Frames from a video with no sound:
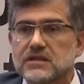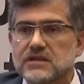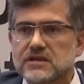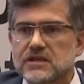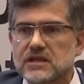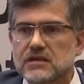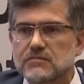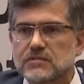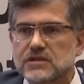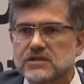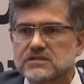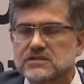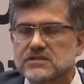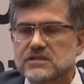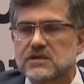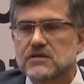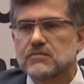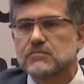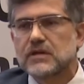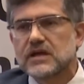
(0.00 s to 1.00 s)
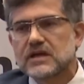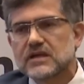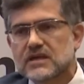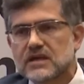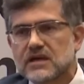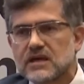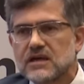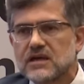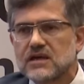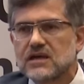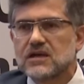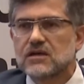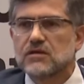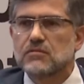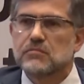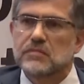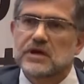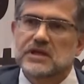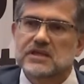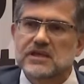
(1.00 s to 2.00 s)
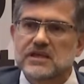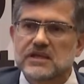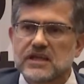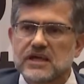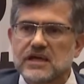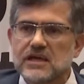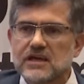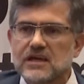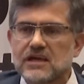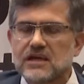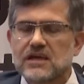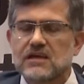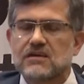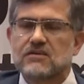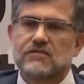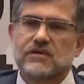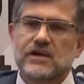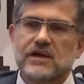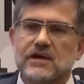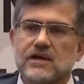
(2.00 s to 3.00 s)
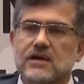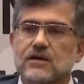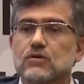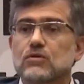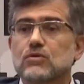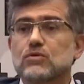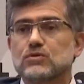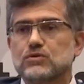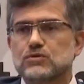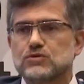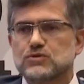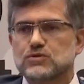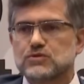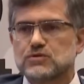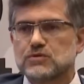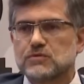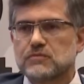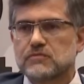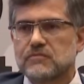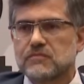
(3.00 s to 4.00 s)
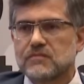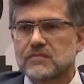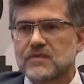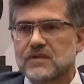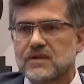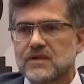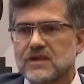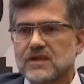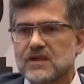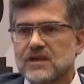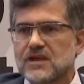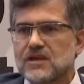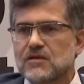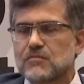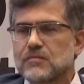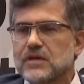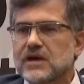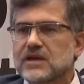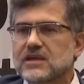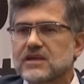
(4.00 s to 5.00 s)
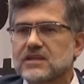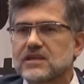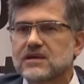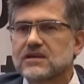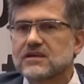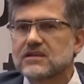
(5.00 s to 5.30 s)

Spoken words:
So, Al-Aqsa Mosque is one of the most important and holy places in the